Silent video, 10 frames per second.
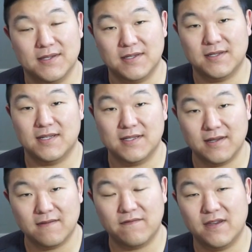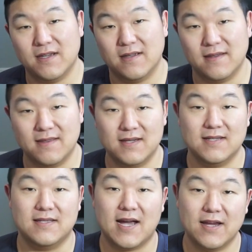assisted via the
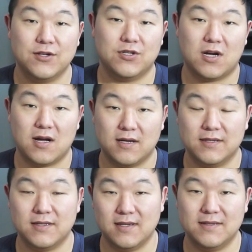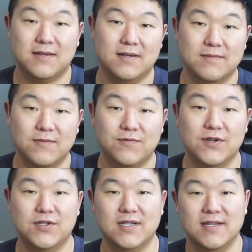DiaShock system,
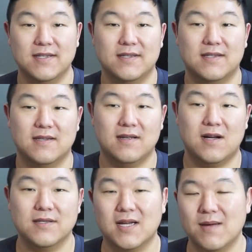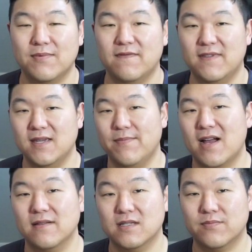which is on top of the
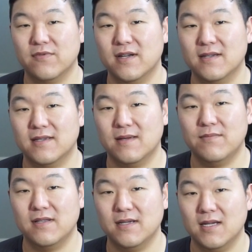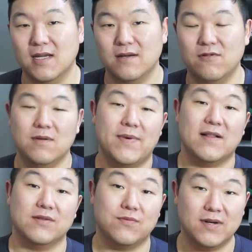balance spring assembly or the
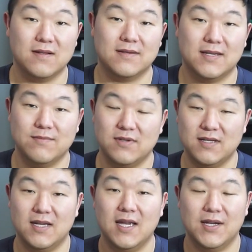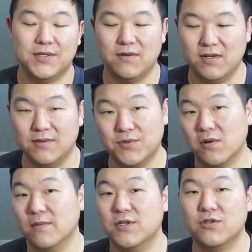balance wheel assembly. So it
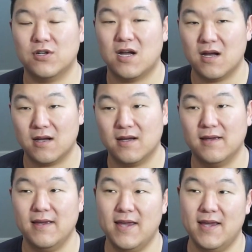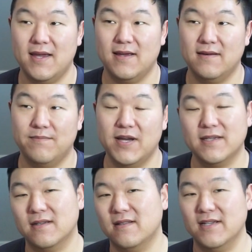absorbs shock and
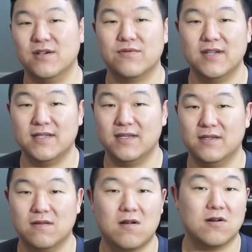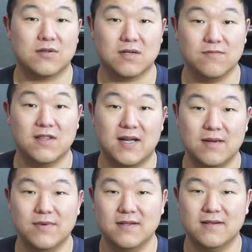basically increases long-term
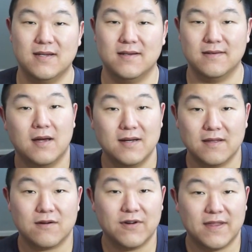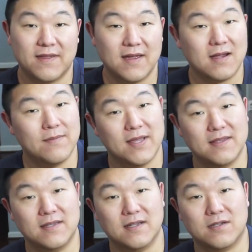reliability. Another great thing about
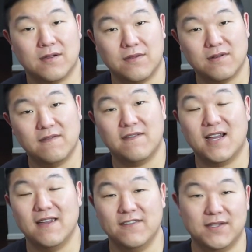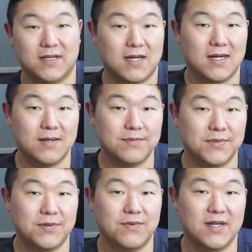the 6R35 is it
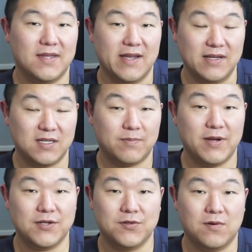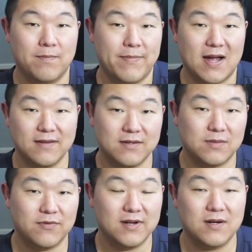comes with a special balance
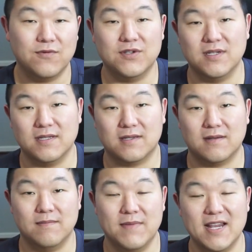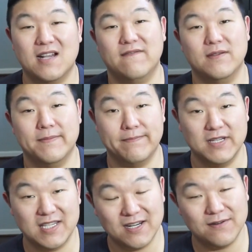spring, which is made out of a
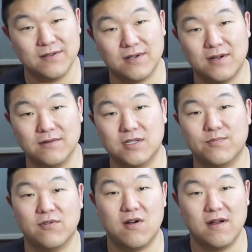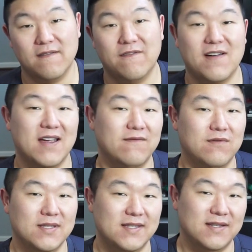material called
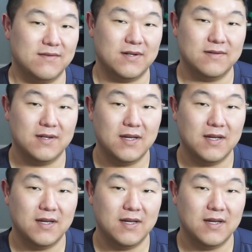SPB185.